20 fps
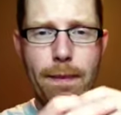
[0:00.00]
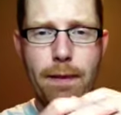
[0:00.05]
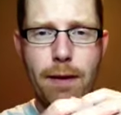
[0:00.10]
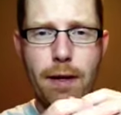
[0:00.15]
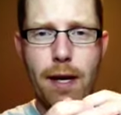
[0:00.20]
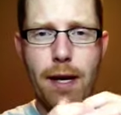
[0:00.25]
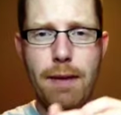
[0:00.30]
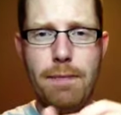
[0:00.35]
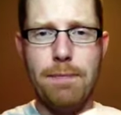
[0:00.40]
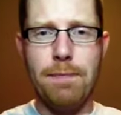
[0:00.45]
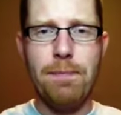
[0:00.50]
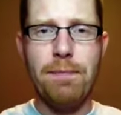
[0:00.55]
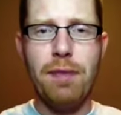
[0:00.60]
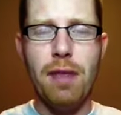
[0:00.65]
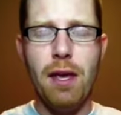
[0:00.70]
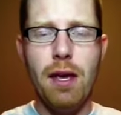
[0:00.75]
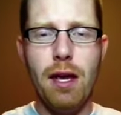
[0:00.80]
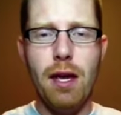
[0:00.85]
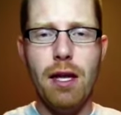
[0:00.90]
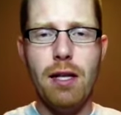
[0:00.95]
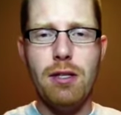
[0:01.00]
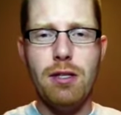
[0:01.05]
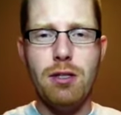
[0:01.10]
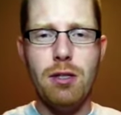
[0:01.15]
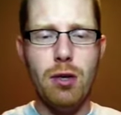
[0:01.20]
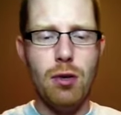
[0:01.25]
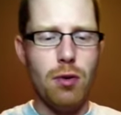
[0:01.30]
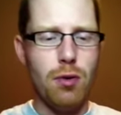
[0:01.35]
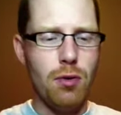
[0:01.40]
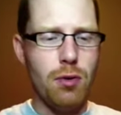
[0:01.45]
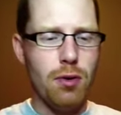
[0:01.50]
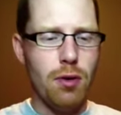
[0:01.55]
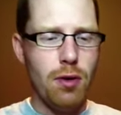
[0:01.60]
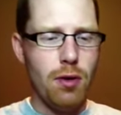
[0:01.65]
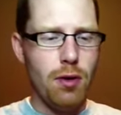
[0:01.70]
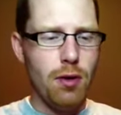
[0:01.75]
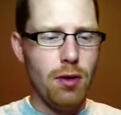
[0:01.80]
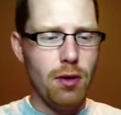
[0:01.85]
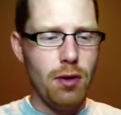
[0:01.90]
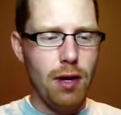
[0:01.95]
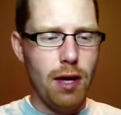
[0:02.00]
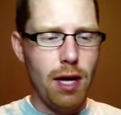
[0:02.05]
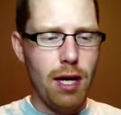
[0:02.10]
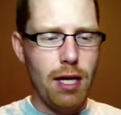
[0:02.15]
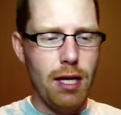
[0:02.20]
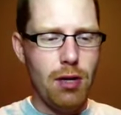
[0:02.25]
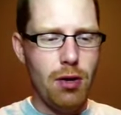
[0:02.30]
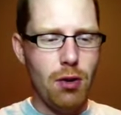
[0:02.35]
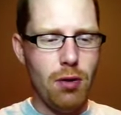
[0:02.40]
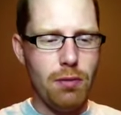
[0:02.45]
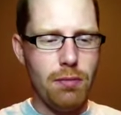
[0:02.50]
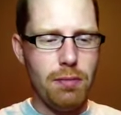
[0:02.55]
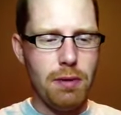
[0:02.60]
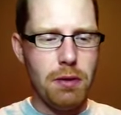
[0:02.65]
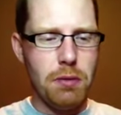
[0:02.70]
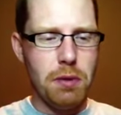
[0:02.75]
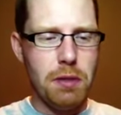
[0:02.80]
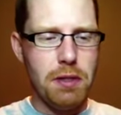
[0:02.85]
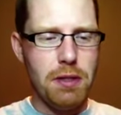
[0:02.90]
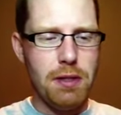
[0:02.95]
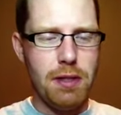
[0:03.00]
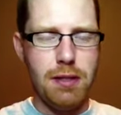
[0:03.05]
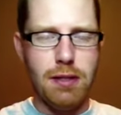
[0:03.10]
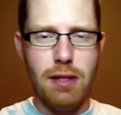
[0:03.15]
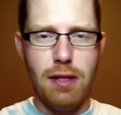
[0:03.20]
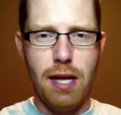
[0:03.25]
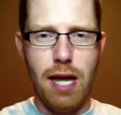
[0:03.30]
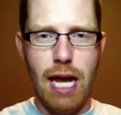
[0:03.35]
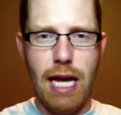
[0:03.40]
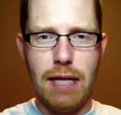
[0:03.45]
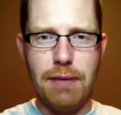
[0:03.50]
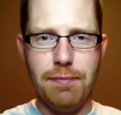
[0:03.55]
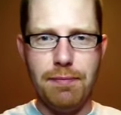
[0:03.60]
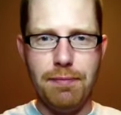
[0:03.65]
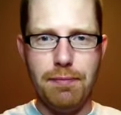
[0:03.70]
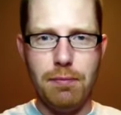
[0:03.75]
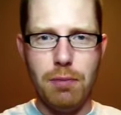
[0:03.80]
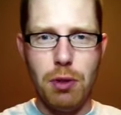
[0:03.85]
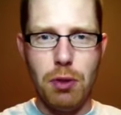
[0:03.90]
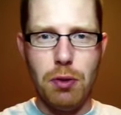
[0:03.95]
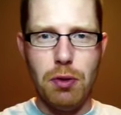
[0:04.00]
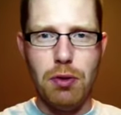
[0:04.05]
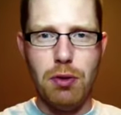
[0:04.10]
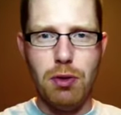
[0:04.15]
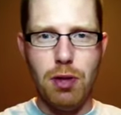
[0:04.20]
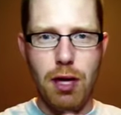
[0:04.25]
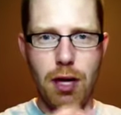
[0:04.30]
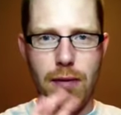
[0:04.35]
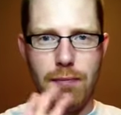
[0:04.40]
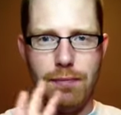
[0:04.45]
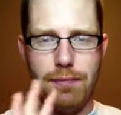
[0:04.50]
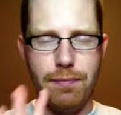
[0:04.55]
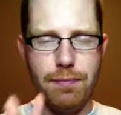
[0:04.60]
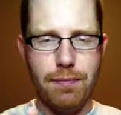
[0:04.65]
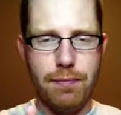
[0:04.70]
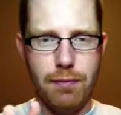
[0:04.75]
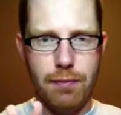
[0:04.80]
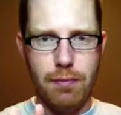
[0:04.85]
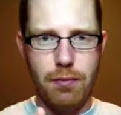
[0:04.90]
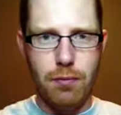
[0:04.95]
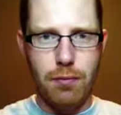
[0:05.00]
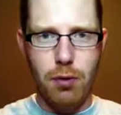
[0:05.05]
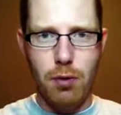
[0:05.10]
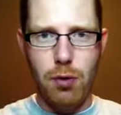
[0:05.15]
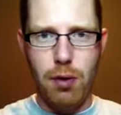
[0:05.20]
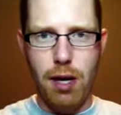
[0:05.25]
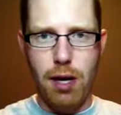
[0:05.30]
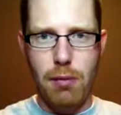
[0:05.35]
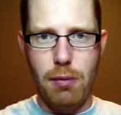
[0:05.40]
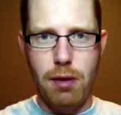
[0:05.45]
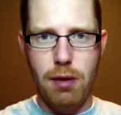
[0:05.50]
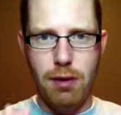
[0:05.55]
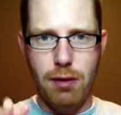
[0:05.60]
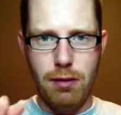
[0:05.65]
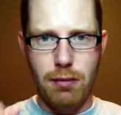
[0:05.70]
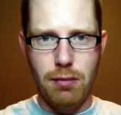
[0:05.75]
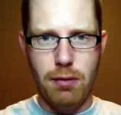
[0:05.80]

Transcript: Okay, and so any note between 6 and 9, blow or draw, we're okay with.